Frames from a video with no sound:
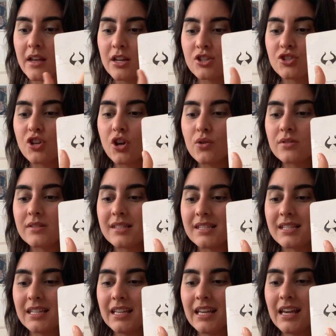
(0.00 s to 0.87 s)
So
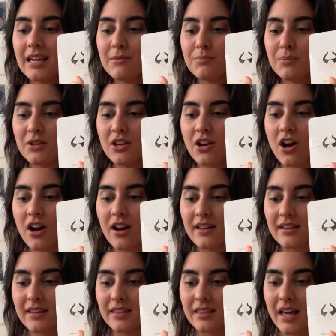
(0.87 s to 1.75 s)
seeing
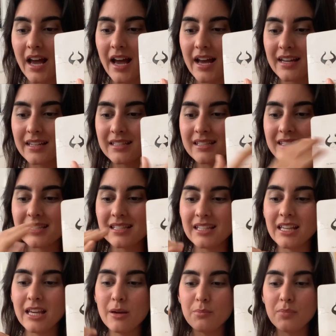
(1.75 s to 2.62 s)
beyond that,
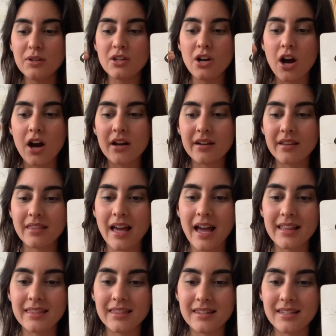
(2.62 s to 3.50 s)
seeing beyond
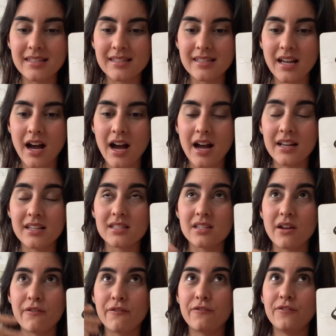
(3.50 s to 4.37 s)
that disguise
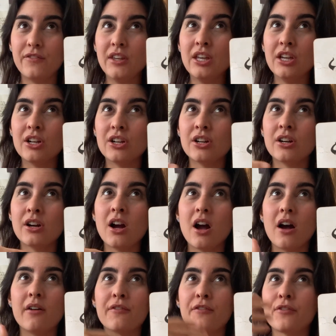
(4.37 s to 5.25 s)
of fear,
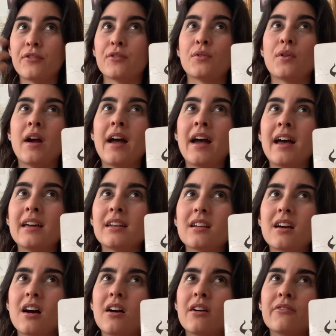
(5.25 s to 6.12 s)
of threat,
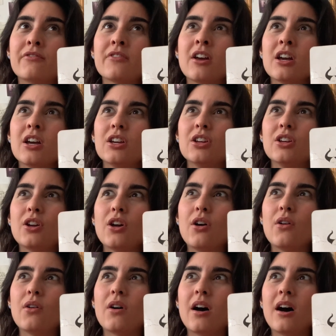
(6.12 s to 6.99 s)
of, you
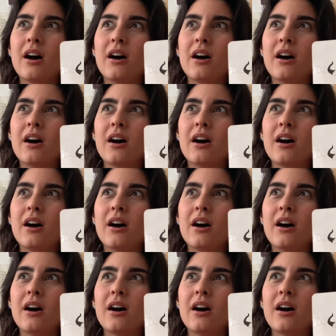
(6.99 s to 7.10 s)
know,